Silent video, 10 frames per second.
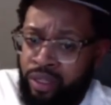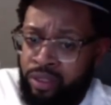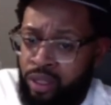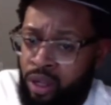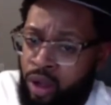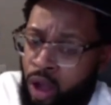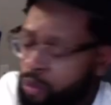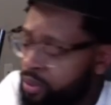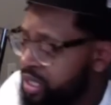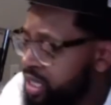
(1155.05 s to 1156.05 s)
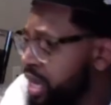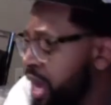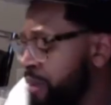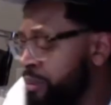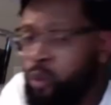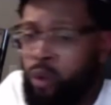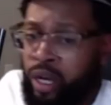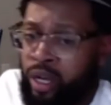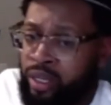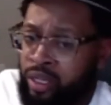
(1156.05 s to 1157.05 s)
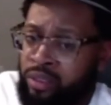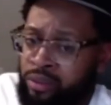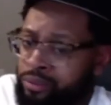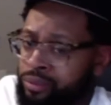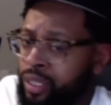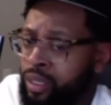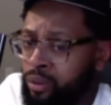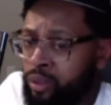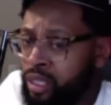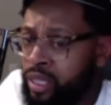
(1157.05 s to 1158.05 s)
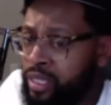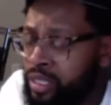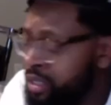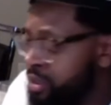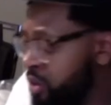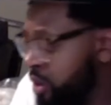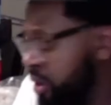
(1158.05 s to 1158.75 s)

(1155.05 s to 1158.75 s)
So I hope you see that. But work on get that shit in order.